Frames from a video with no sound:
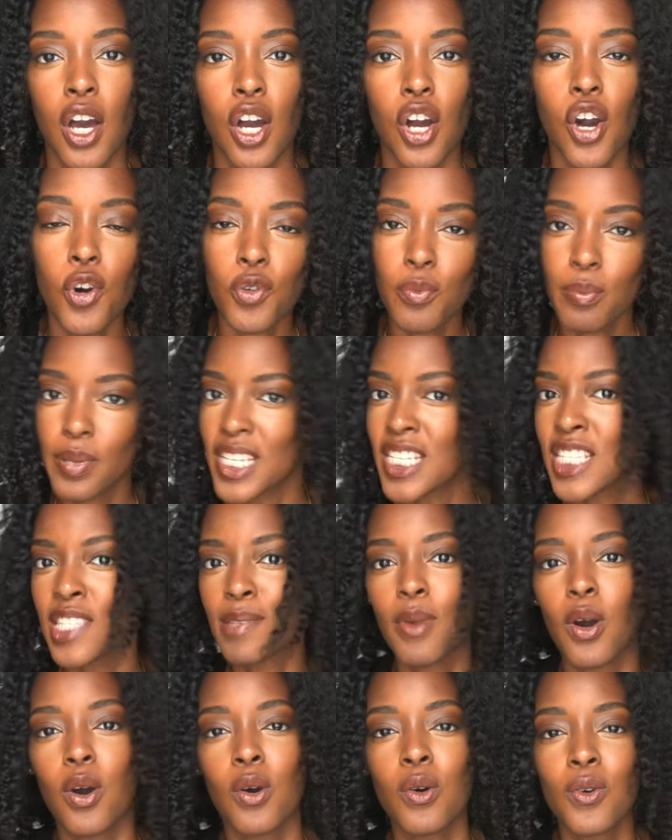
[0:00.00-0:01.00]
go beast
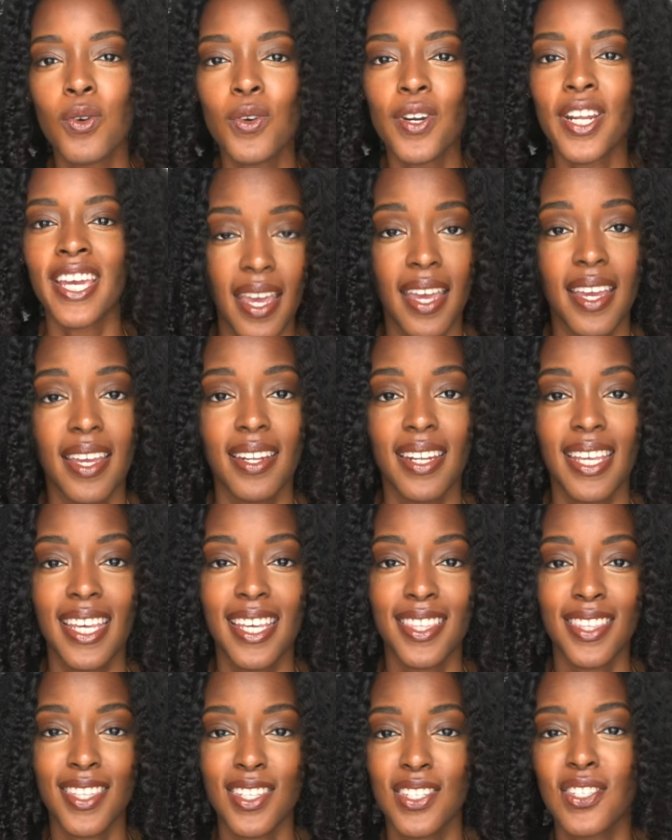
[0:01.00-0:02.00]
mode and
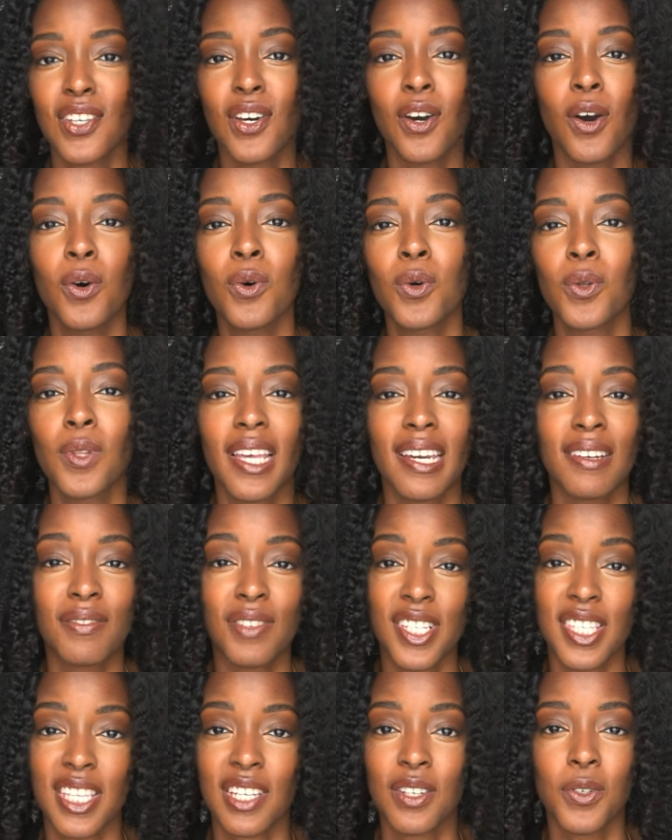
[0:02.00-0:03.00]
hit this goal
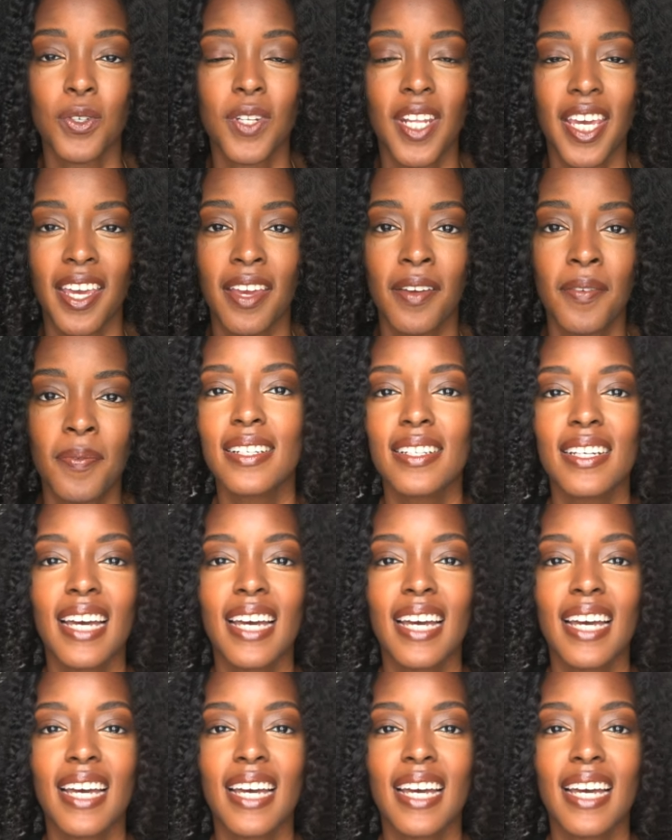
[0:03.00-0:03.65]
every single day.